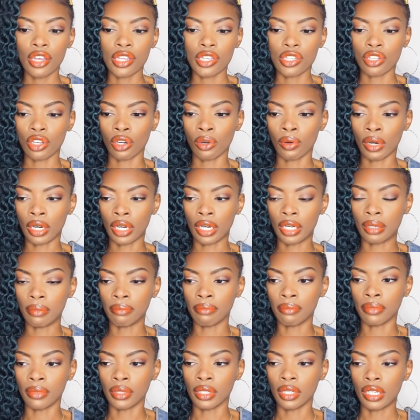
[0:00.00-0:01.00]

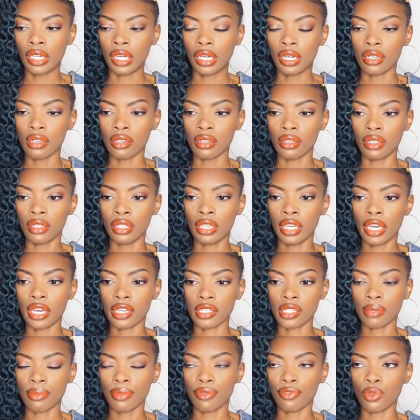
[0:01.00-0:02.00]
So
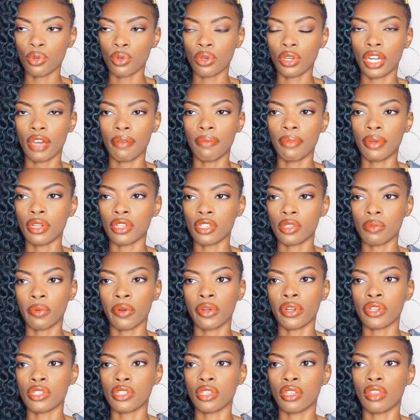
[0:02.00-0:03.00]
yeah, some of you could have been
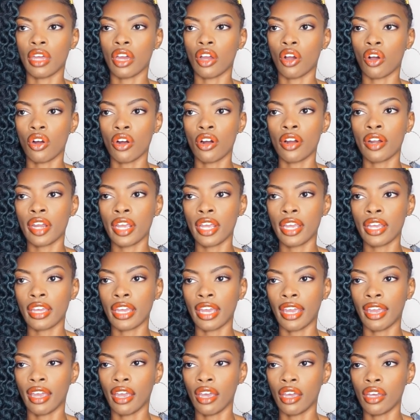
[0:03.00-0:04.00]
experiencing that
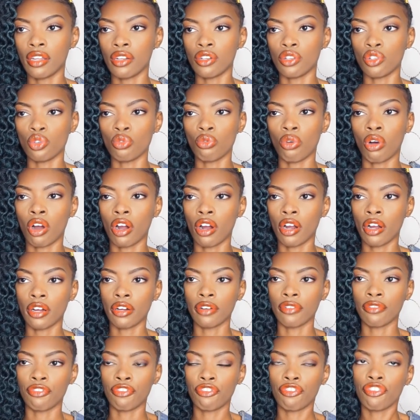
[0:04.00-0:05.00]
heartache and you
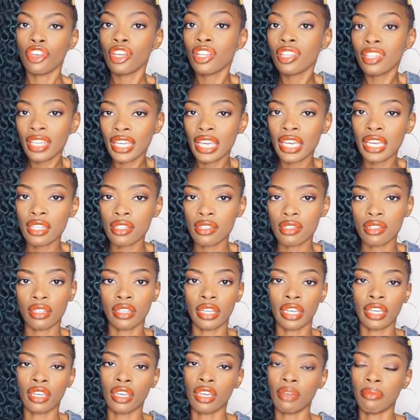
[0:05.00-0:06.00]
are feeling it,
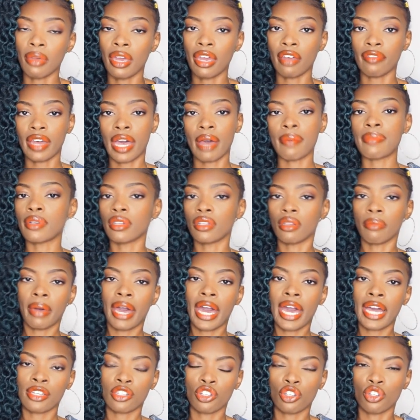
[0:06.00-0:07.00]
like it may have happened in the
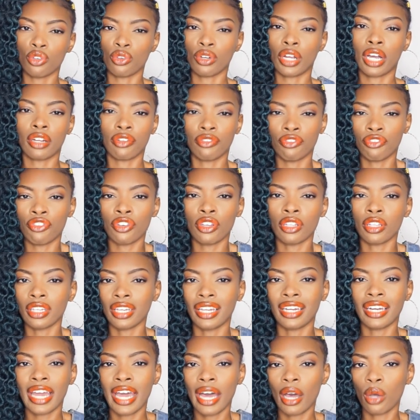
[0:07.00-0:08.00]
past and you're kind of
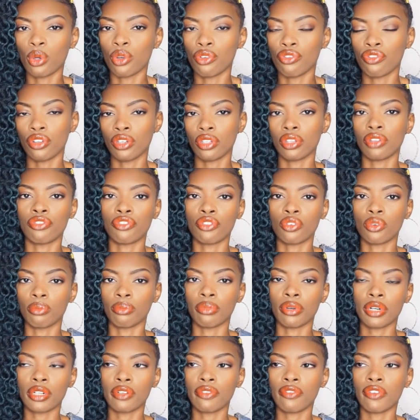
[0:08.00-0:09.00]
feeling it now. You're feeling the full
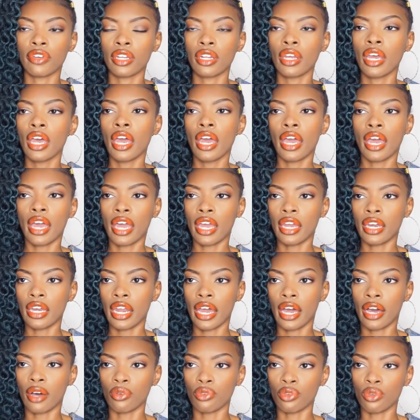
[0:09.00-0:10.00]
brunt of it, and
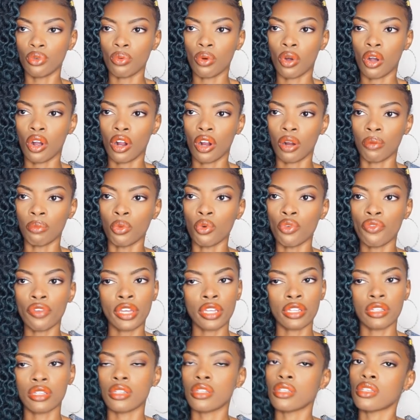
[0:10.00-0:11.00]
now you are moving
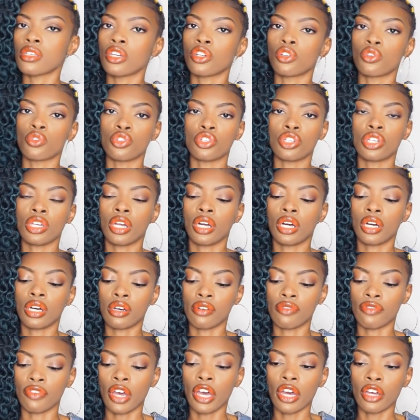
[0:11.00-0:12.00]
into this energy
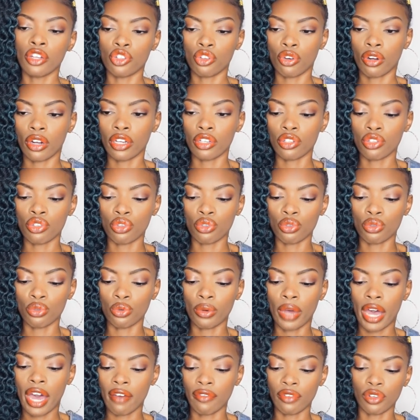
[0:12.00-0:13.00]
of trying
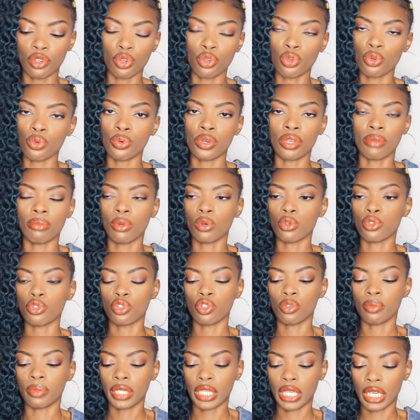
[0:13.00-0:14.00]
to have a new
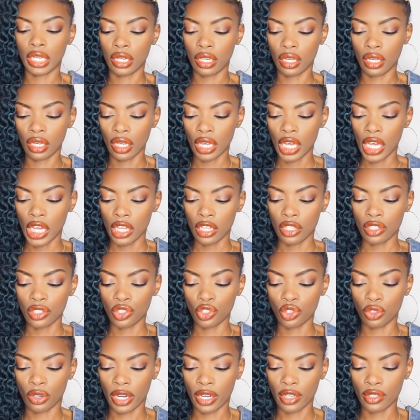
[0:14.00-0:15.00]
emotional beginning,
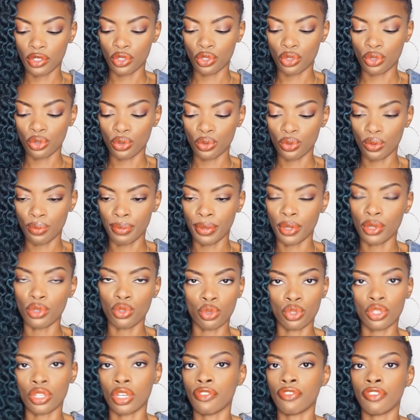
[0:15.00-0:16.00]
trying to build
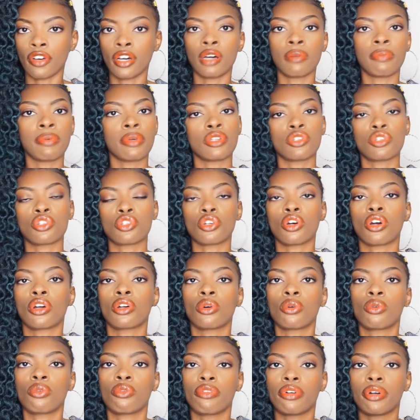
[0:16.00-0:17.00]
yourself up and
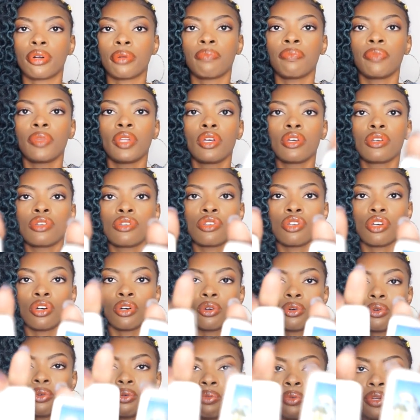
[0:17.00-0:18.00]
start over.
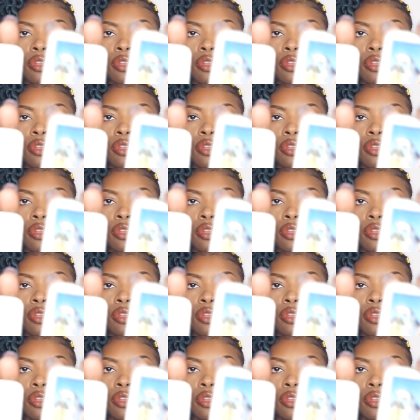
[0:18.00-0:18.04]
So